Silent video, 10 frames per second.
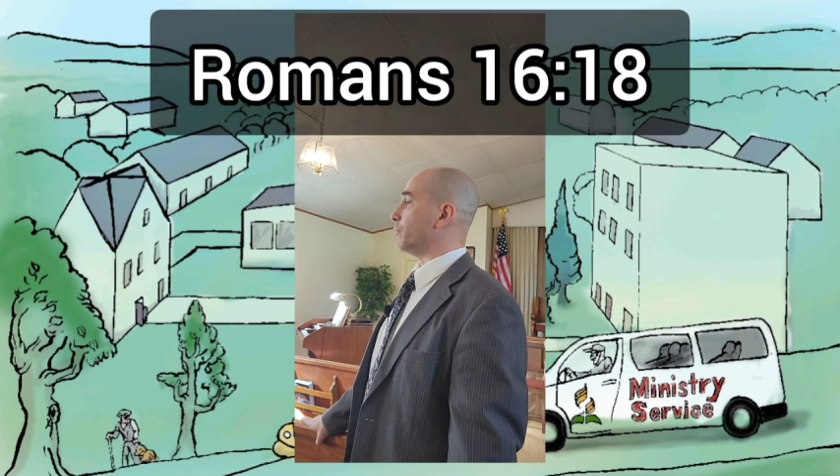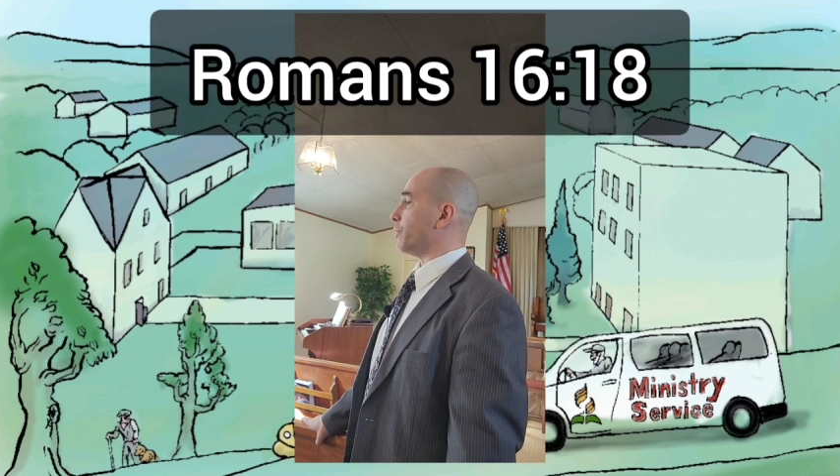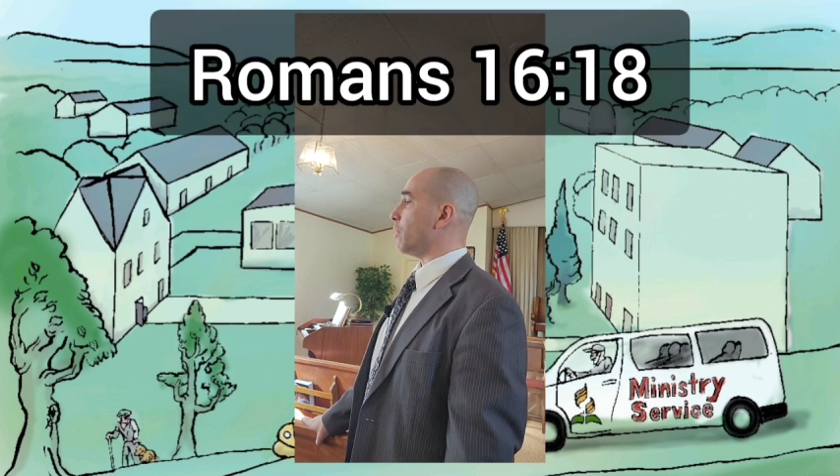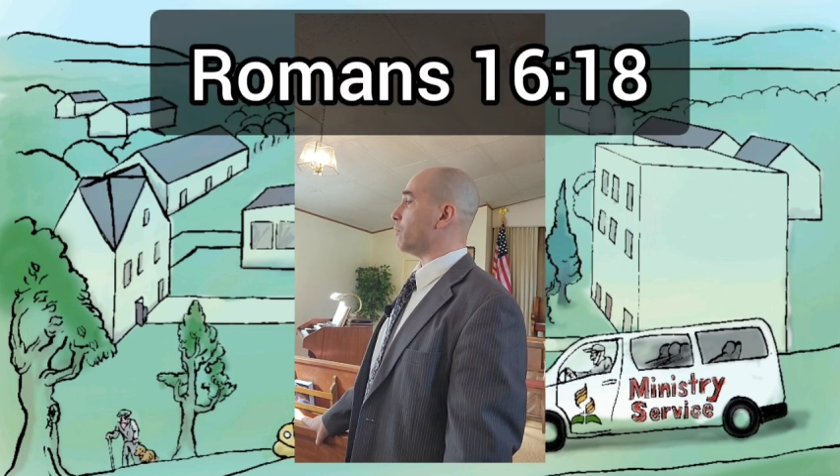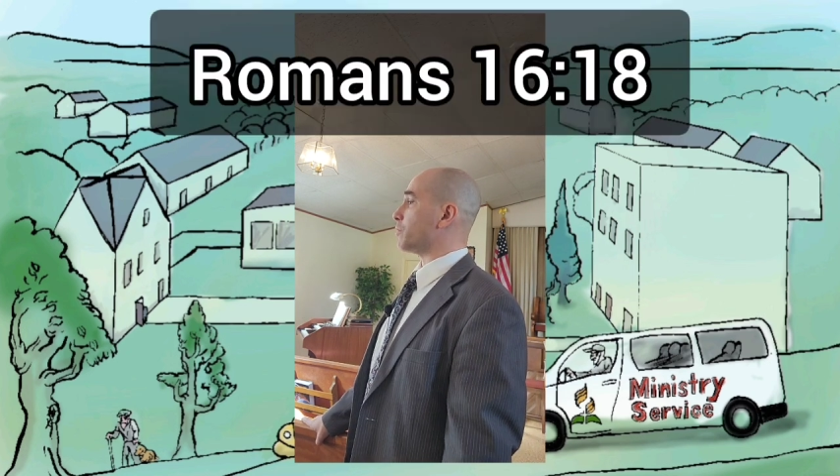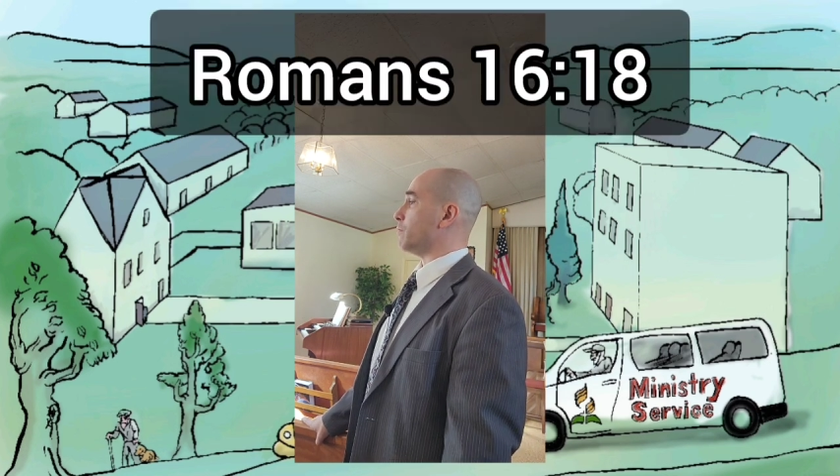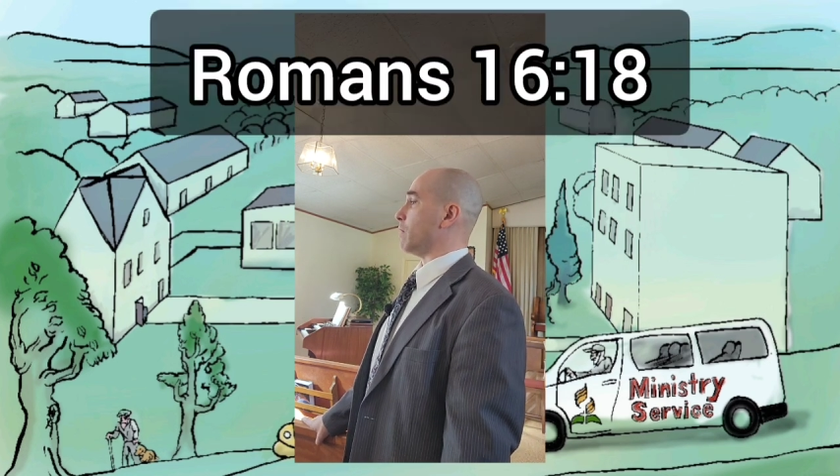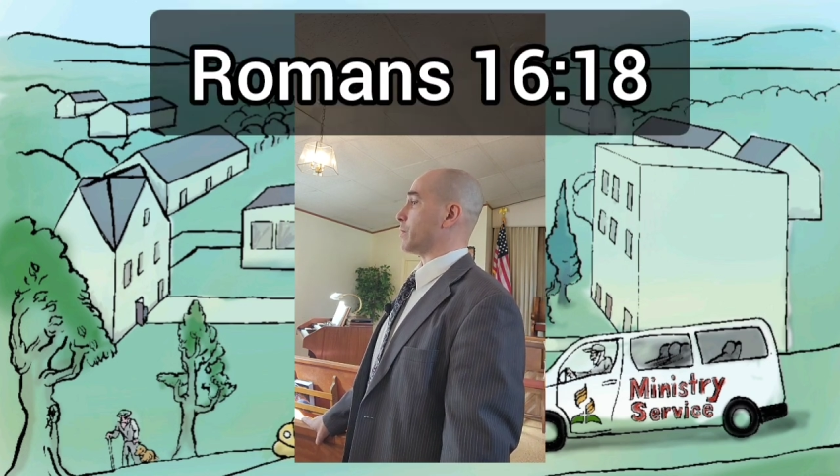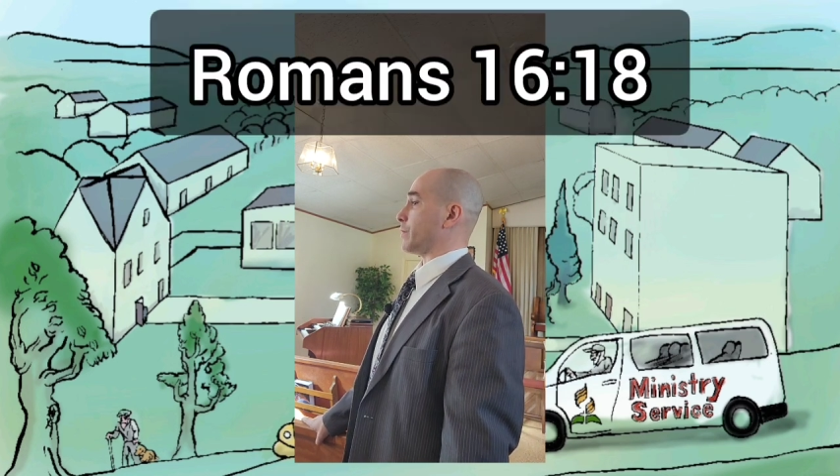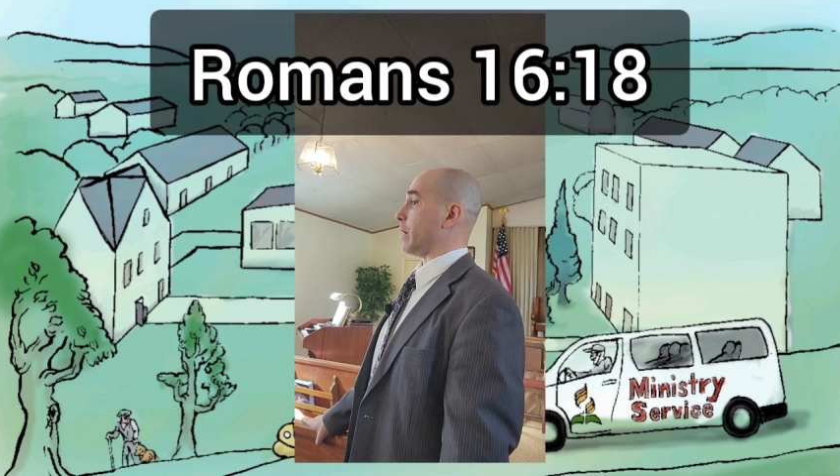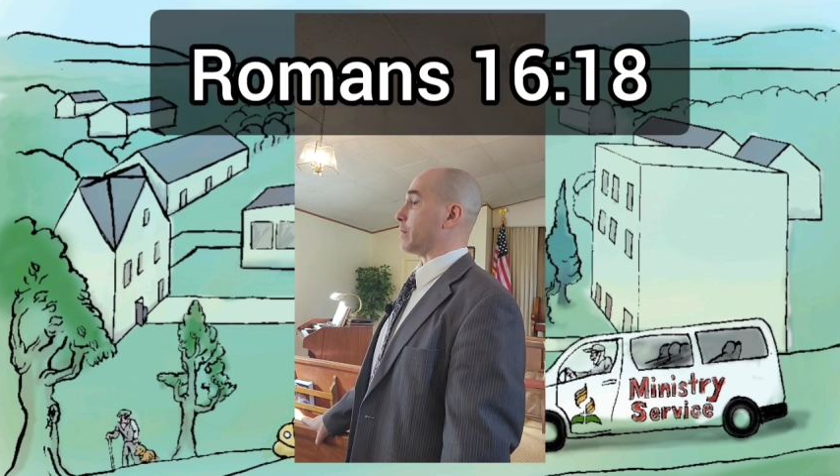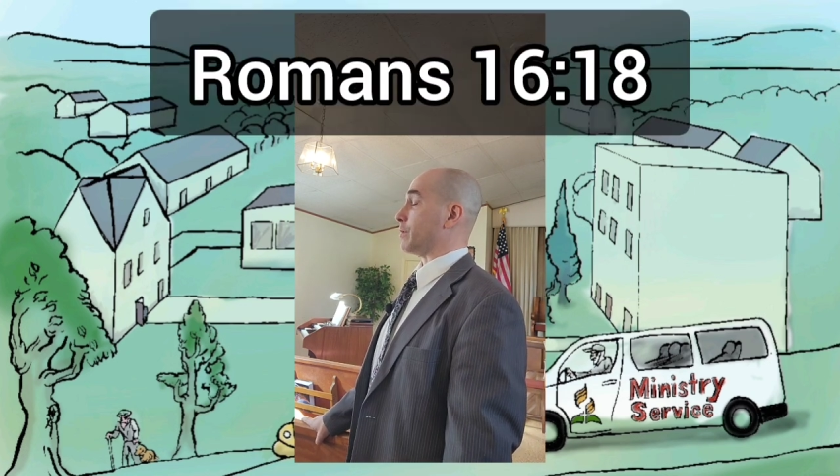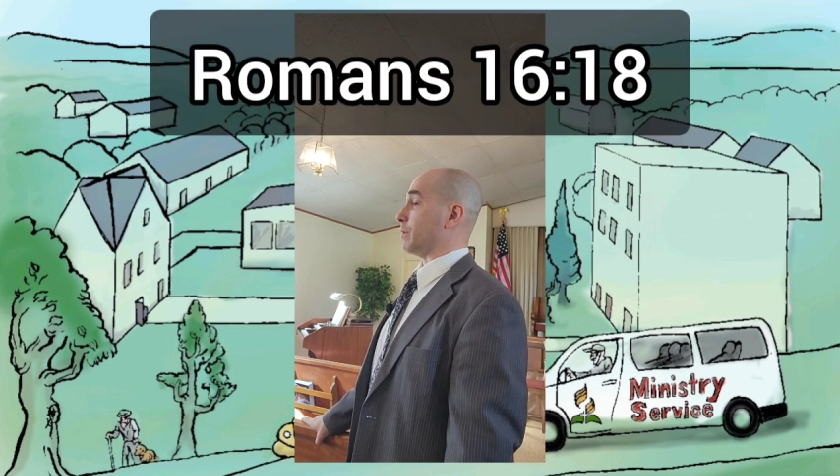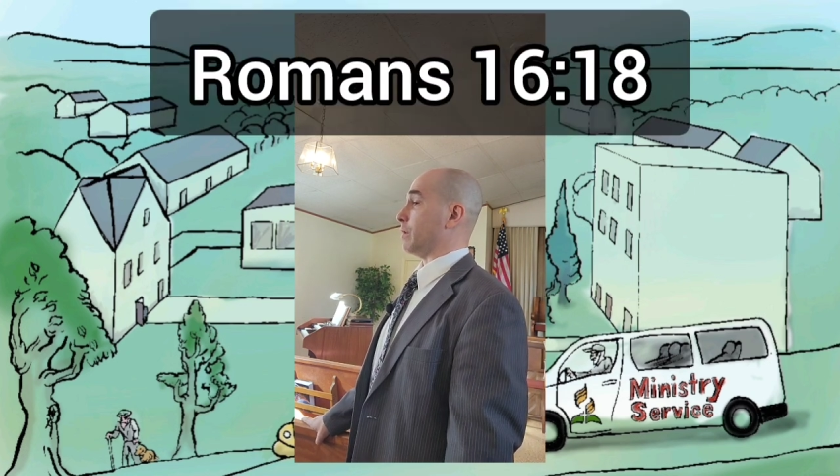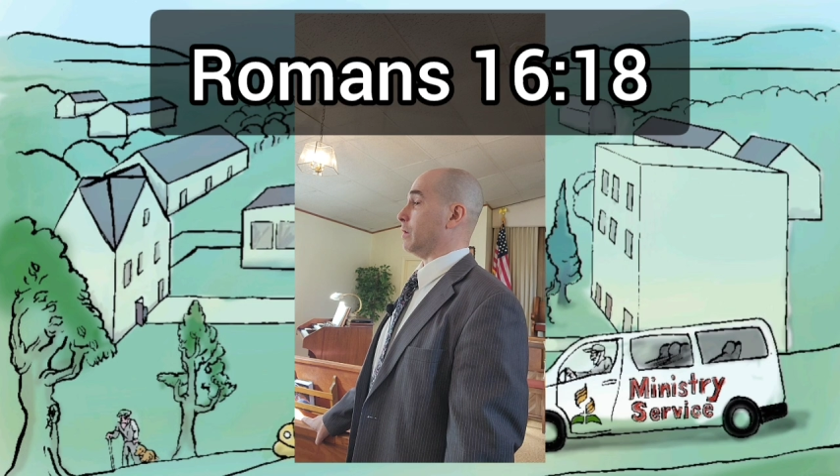those who are
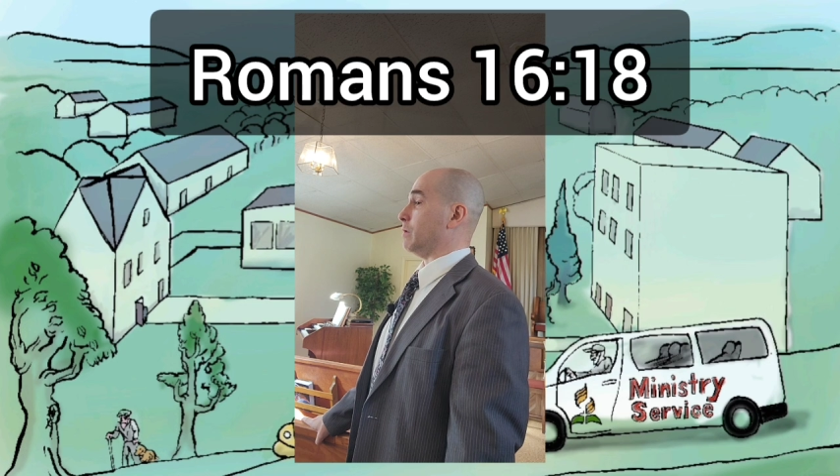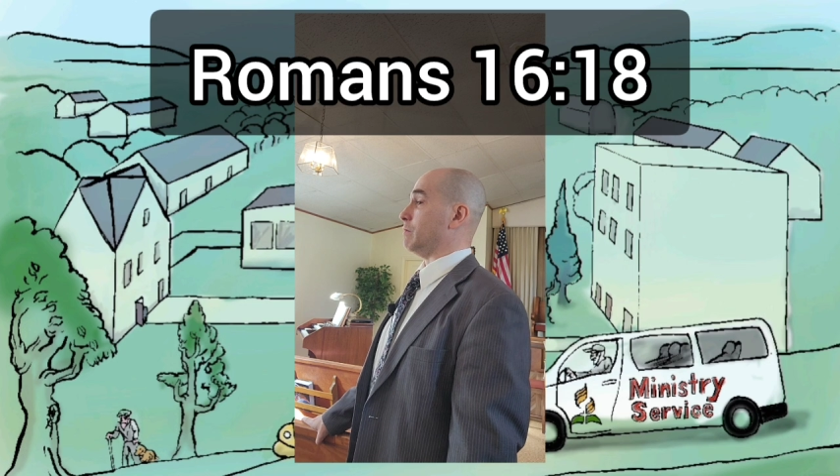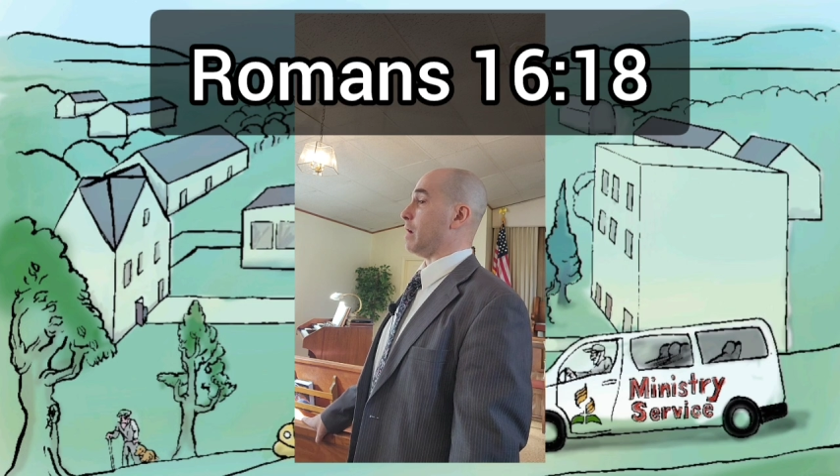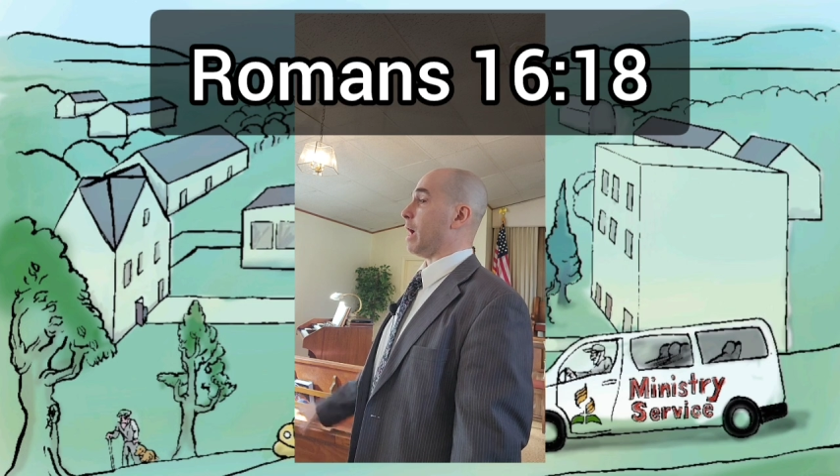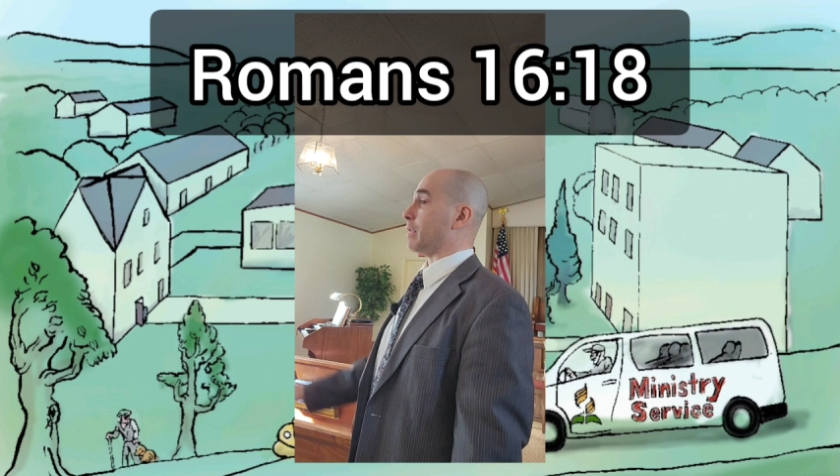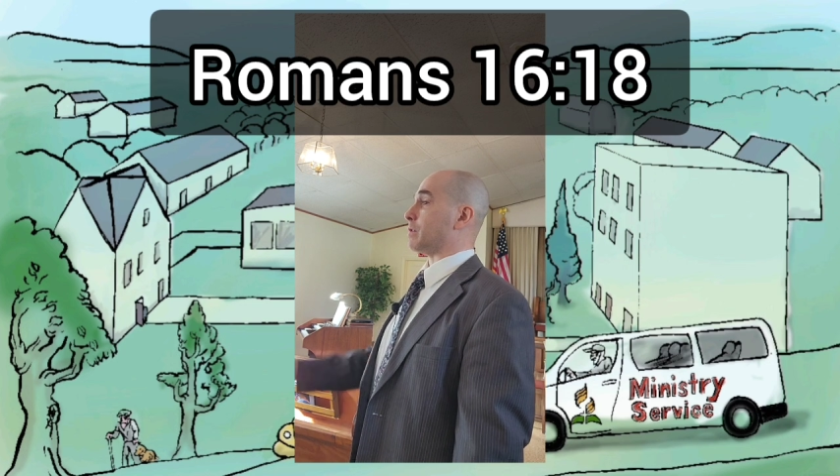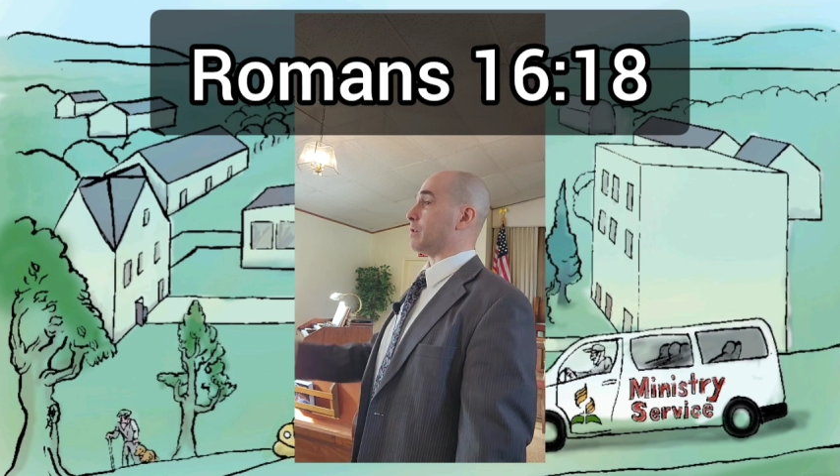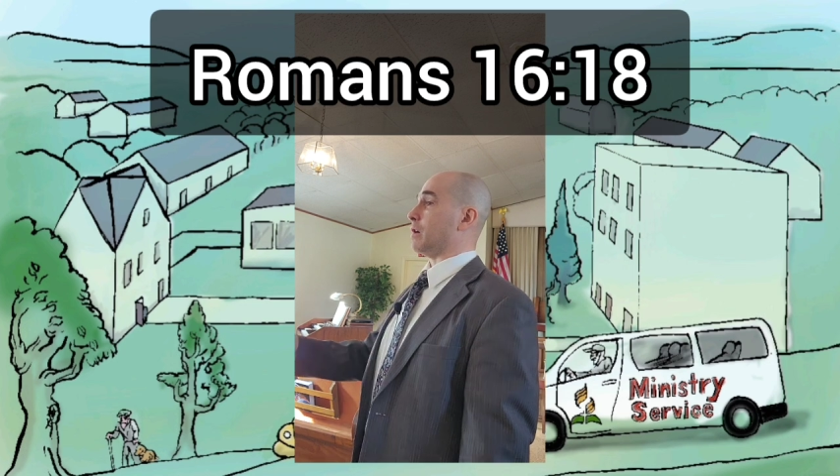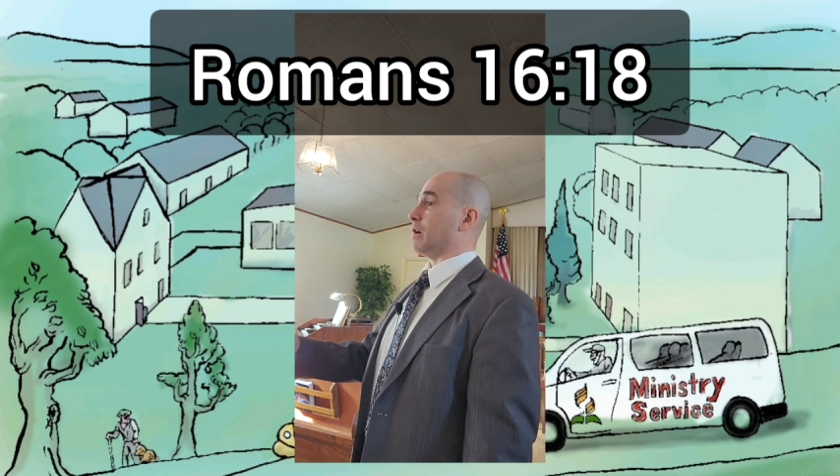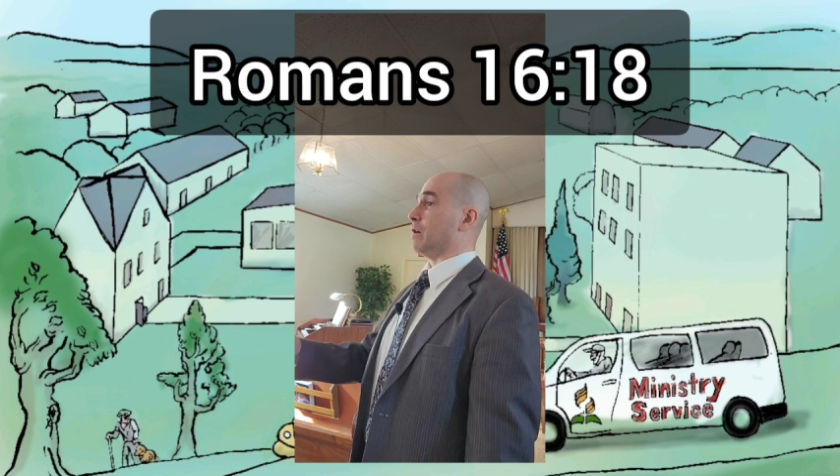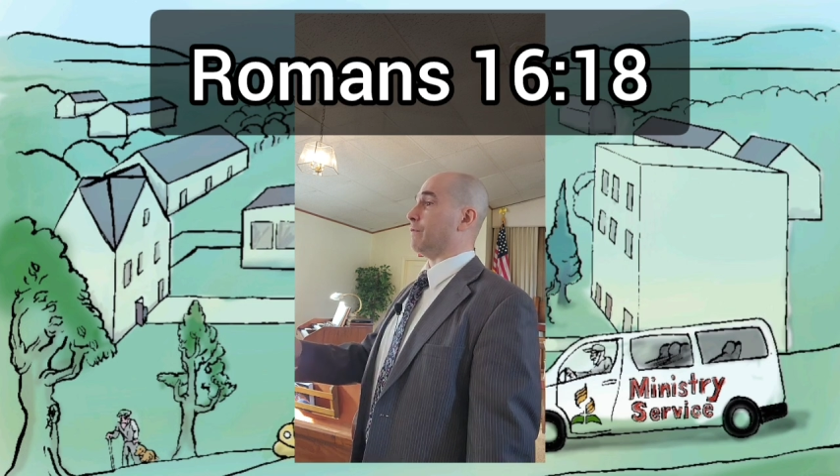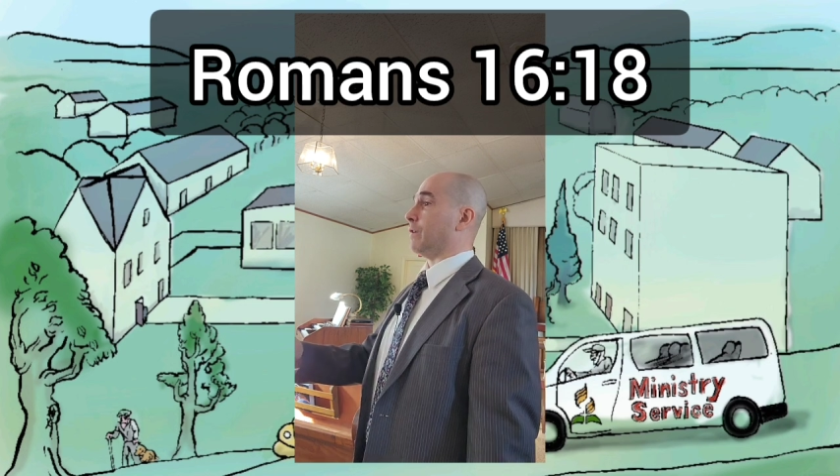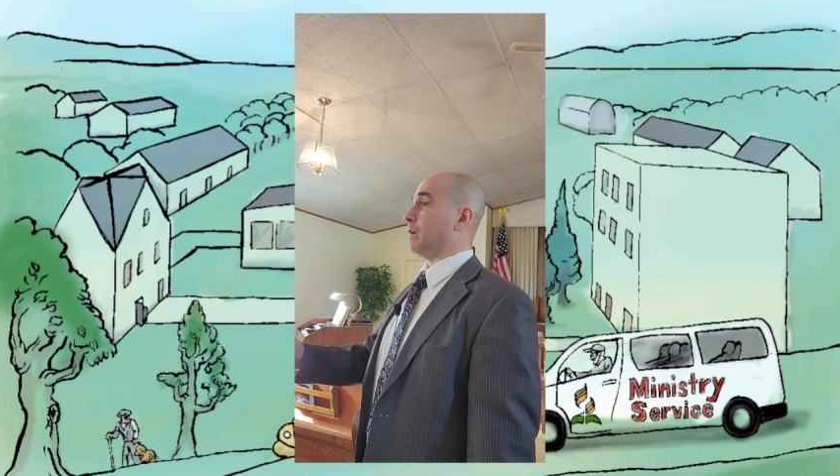such do not serve